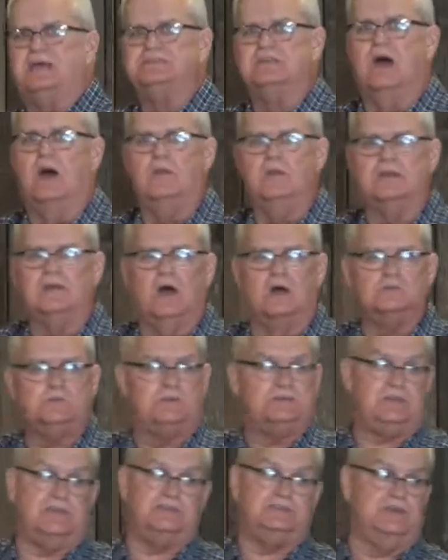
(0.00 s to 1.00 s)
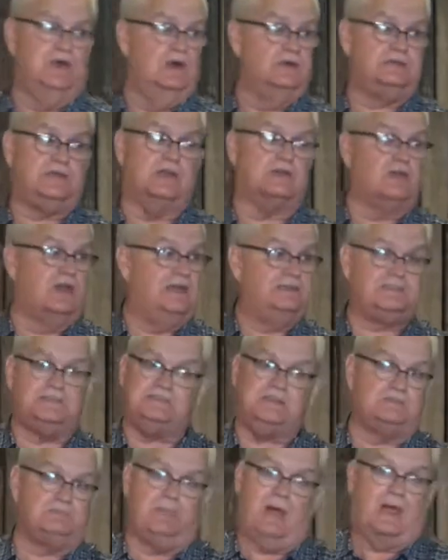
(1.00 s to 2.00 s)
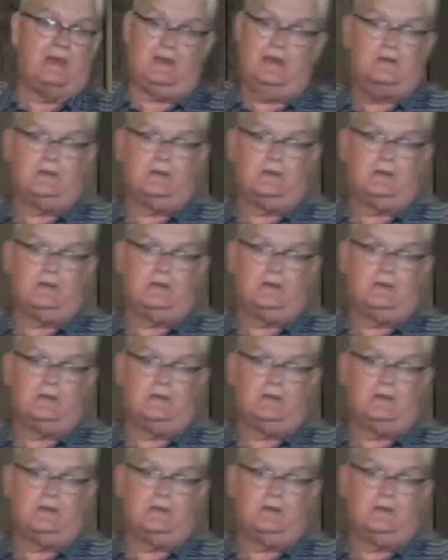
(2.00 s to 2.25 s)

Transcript: in the Holy Ghost, but she's young, she's crazy. She can buy a